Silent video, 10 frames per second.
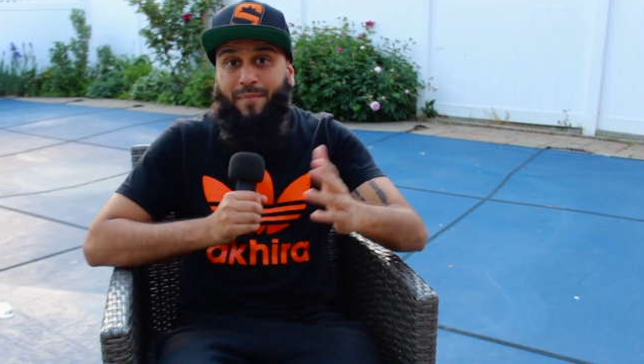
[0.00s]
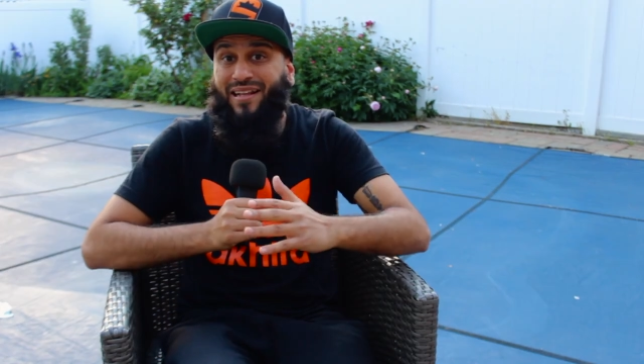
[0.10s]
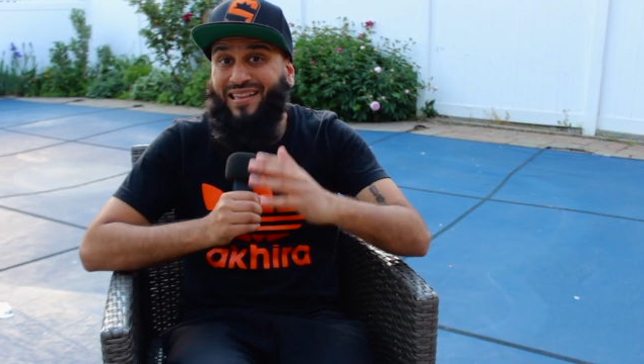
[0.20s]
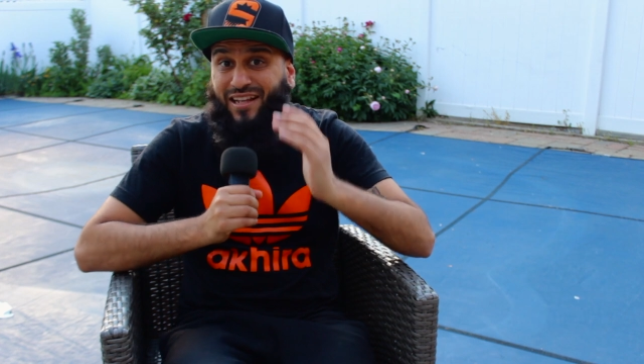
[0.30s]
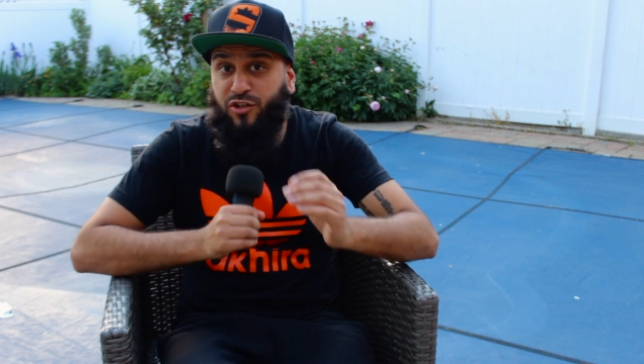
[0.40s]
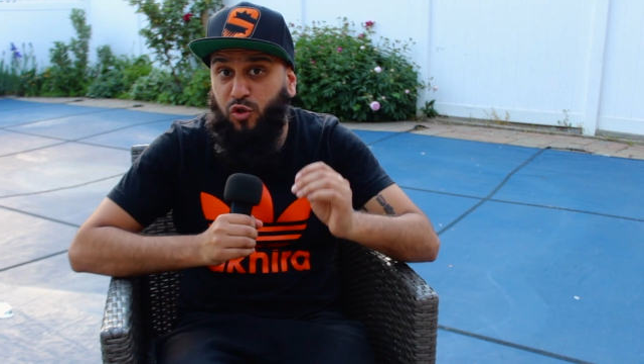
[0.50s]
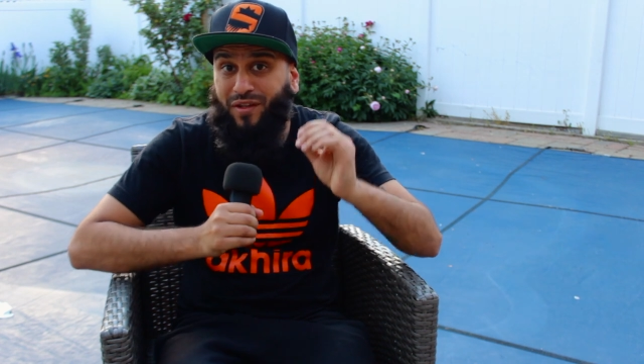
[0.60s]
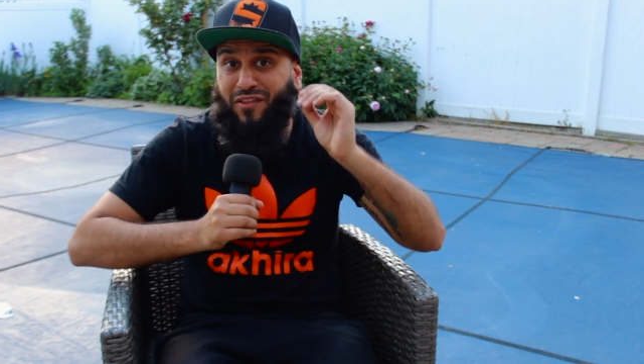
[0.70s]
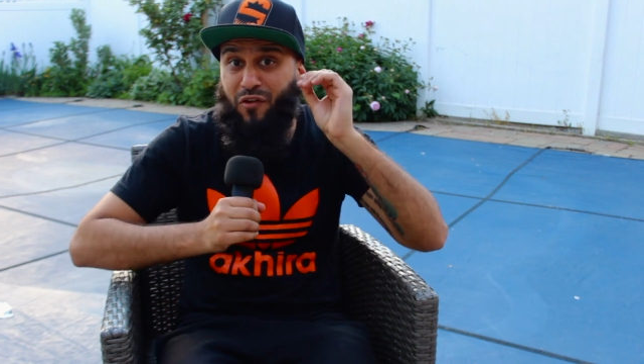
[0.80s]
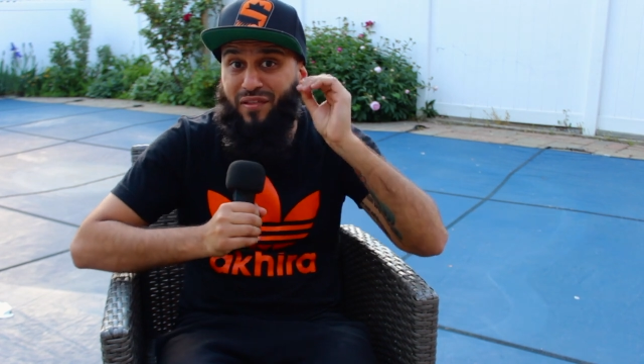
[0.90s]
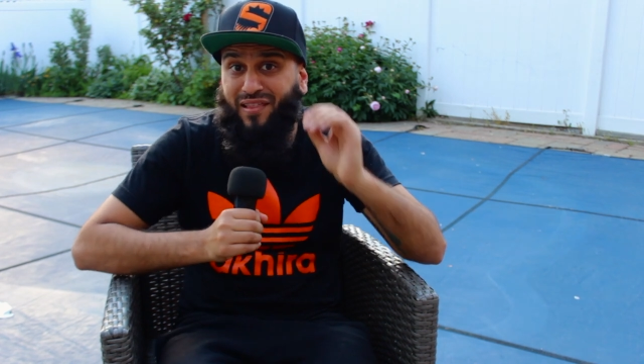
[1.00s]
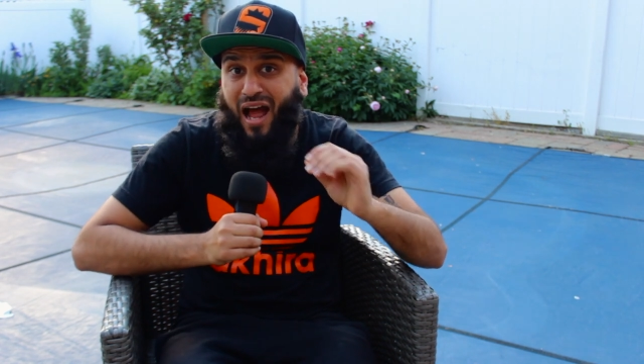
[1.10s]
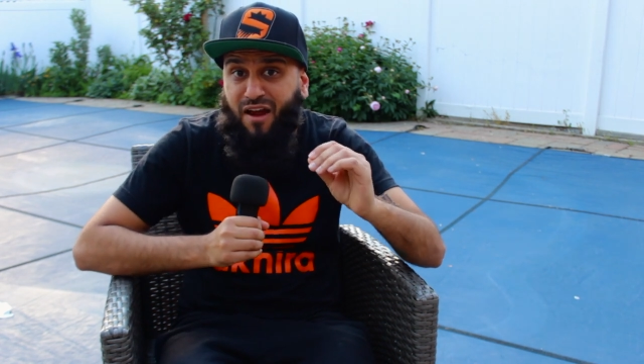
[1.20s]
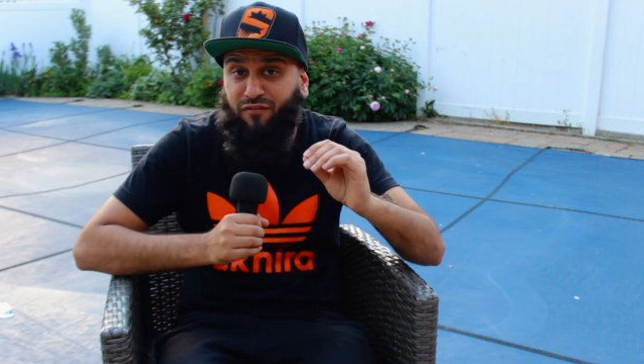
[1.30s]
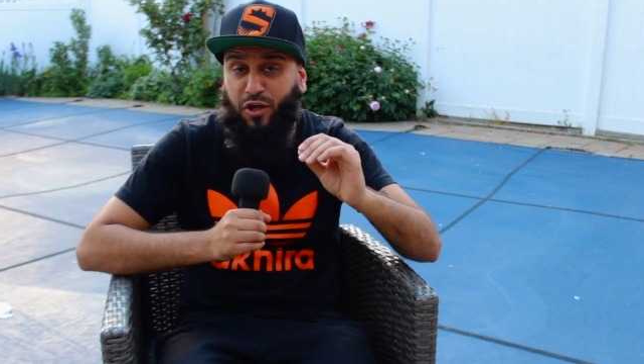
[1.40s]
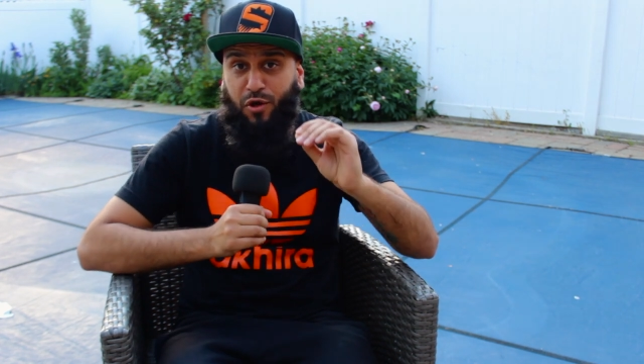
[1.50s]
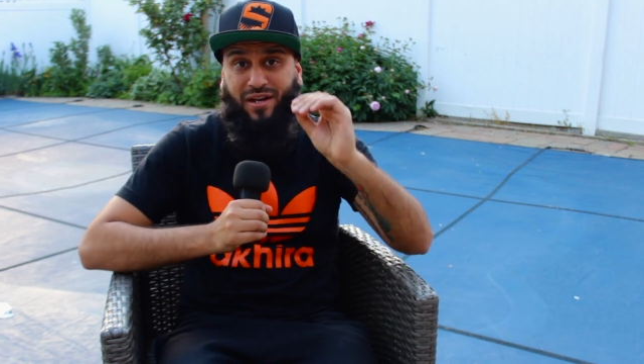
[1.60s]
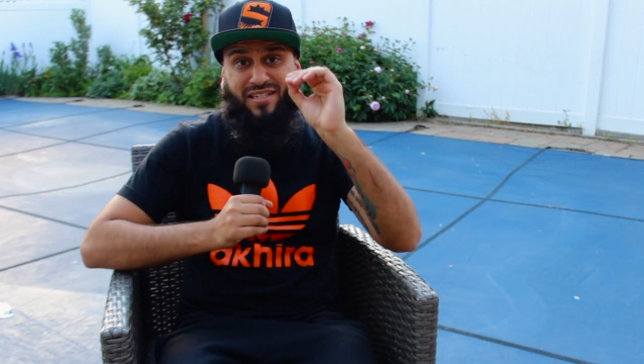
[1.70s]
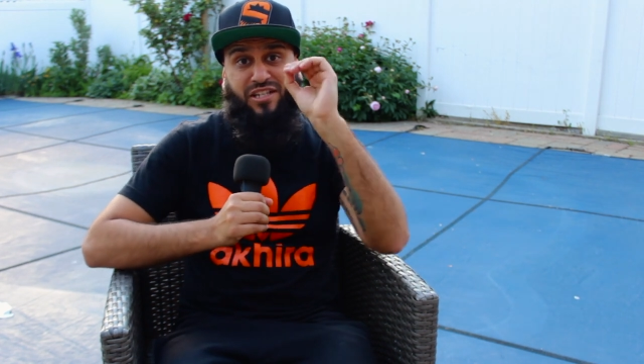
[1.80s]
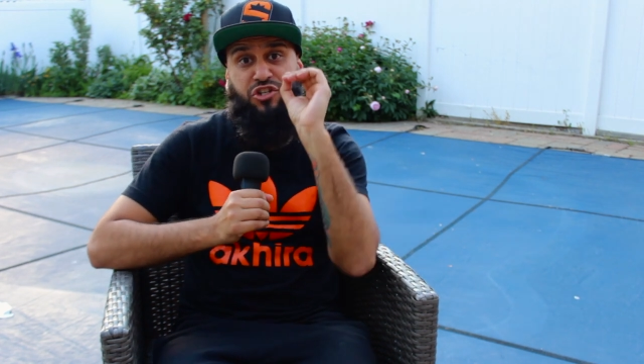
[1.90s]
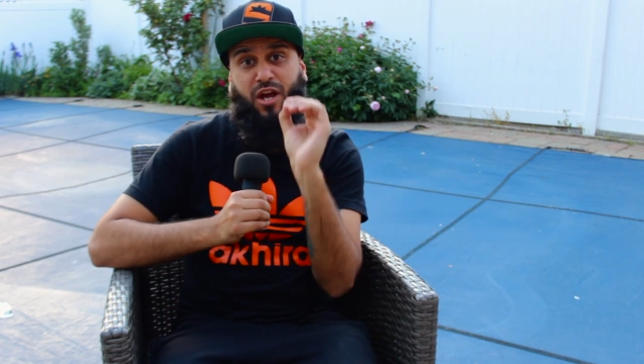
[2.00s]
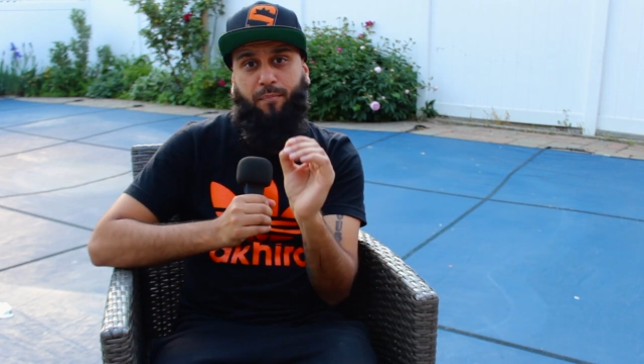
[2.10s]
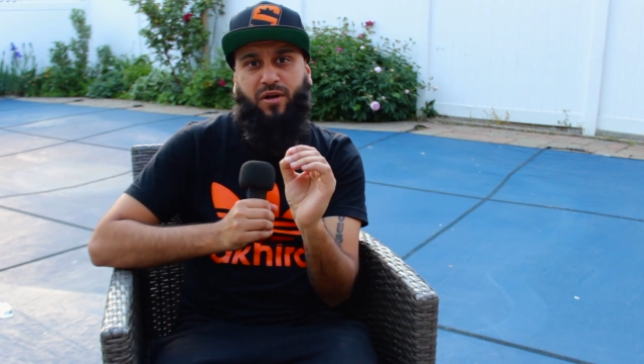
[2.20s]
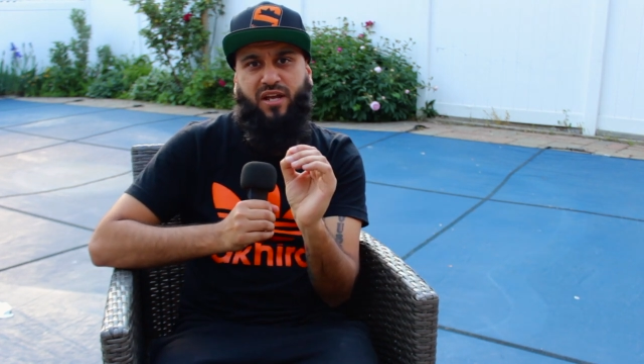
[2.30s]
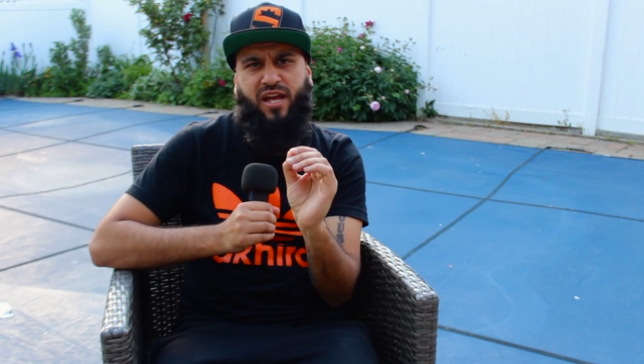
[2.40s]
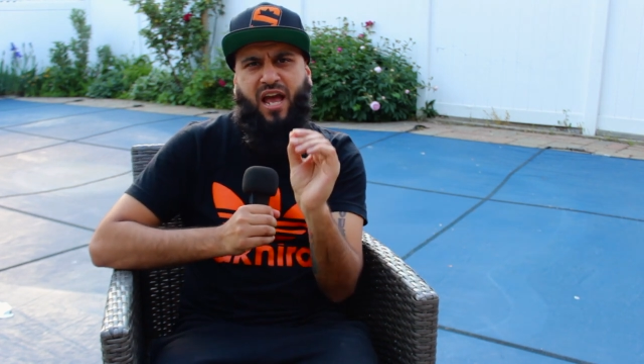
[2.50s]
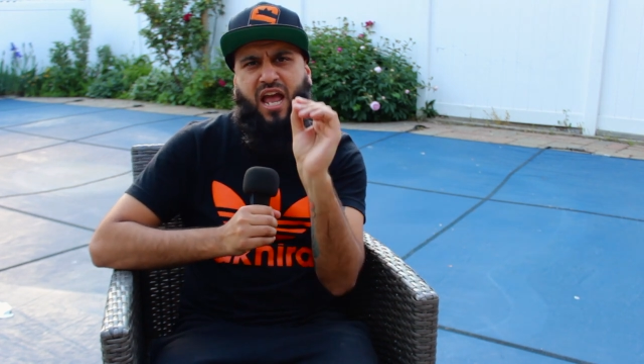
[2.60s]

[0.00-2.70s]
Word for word: mean, literally, their livelihood is in jeopardy